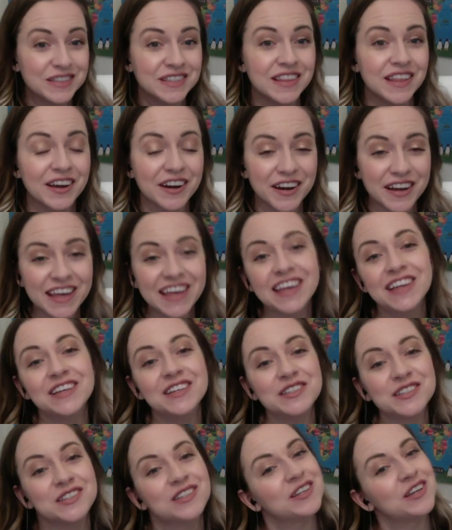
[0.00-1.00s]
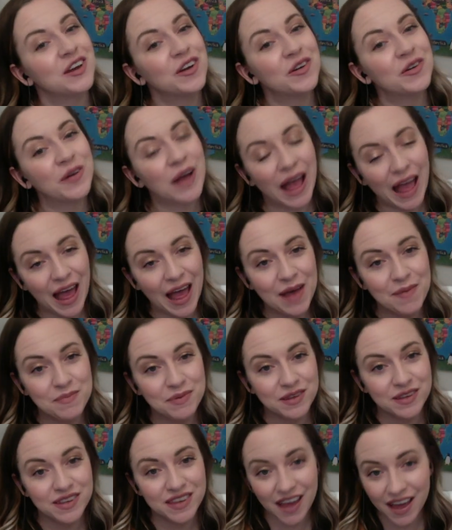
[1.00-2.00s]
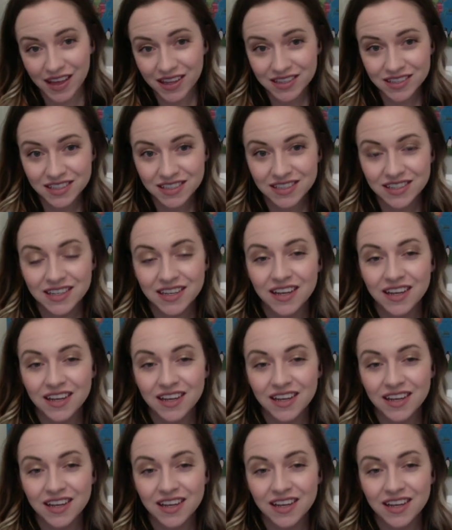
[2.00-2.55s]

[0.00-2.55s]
there is no app yet